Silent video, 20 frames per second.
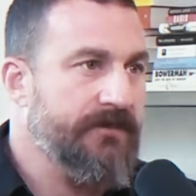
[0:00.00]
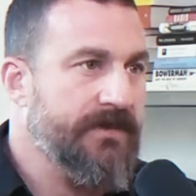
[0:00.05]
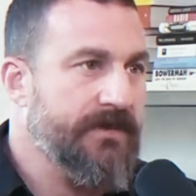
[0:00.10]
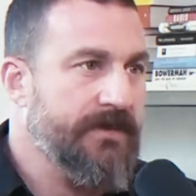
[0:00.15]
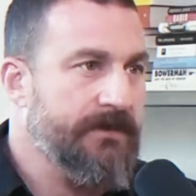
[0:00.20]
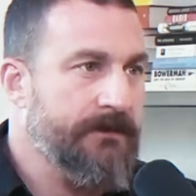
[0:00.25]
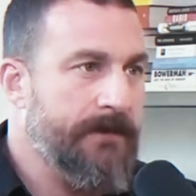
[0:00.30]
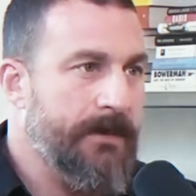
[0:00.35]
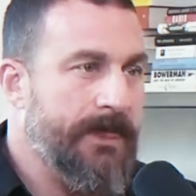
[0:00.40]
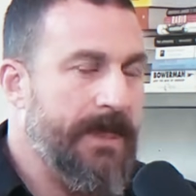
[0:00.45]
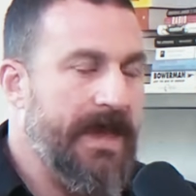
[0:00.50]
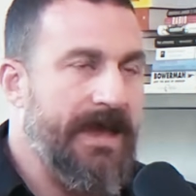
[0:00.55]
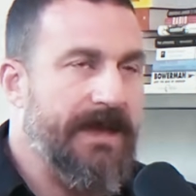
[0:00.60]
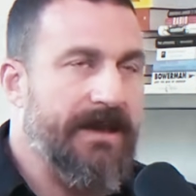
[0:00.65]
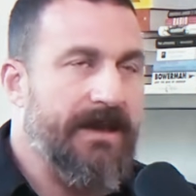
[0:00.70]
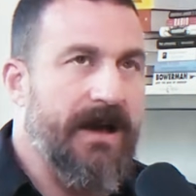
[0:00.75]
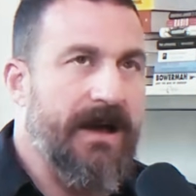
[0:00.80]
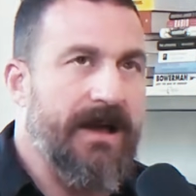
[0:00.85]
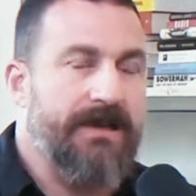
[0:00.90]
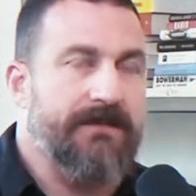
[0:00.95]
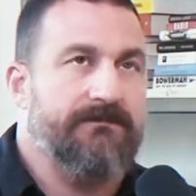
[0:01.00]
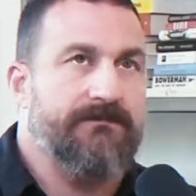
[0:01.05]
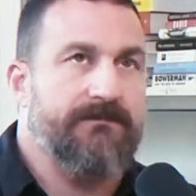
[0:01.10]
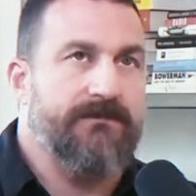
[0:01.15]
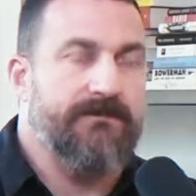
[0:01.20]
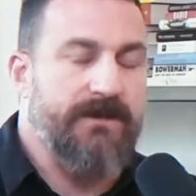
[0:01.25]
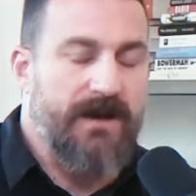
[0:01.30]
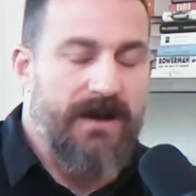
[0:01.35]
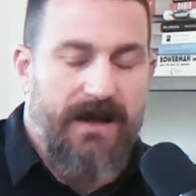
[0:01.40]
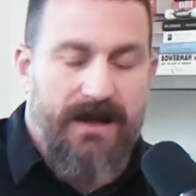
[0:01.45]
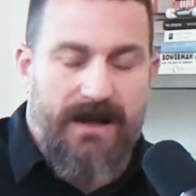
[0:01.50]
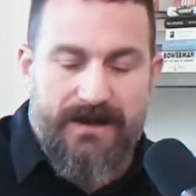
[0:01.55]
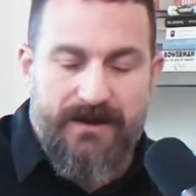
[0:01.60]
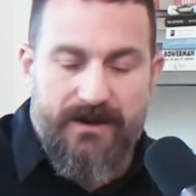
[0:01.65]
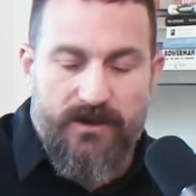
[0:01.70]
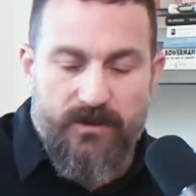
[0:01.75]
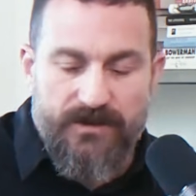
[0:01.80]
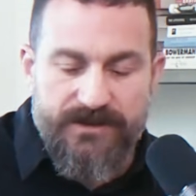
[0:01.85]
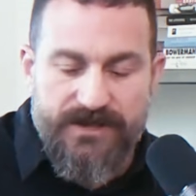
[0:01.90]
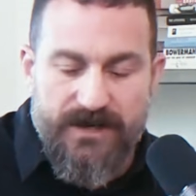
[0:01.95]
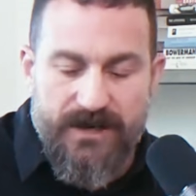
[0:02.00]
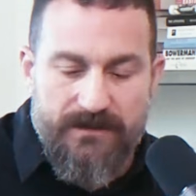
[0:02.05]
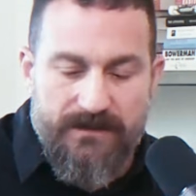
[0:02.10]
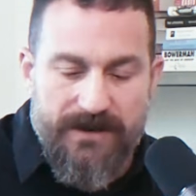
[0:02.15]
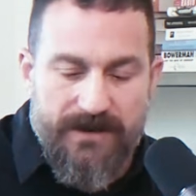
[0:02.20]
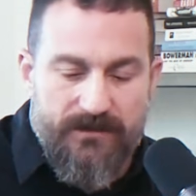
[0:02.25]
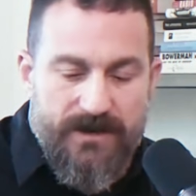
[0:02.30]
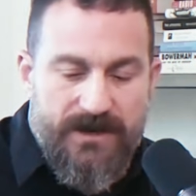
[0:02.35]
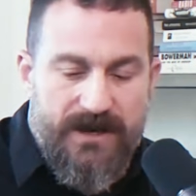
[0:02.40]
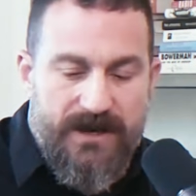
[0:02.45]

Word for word: Totally. And I know we'll talk about